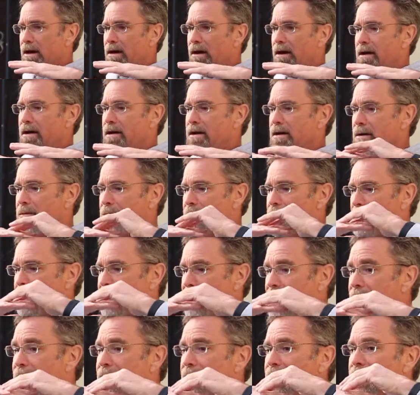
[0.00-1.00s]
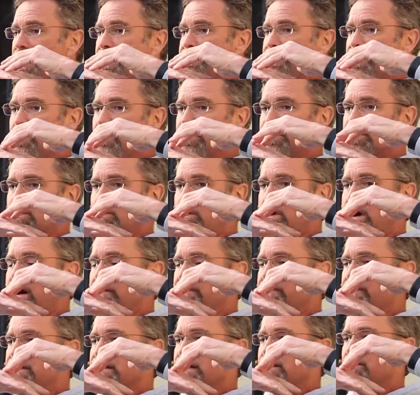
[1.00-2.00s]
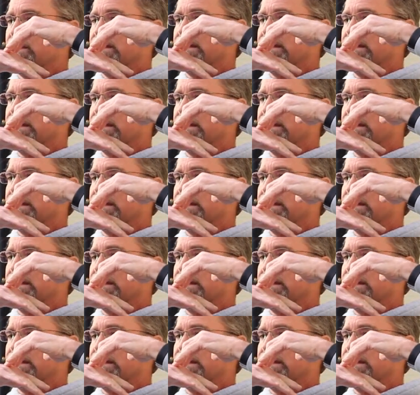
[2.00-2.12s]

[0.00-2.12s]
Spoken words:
And then every so often it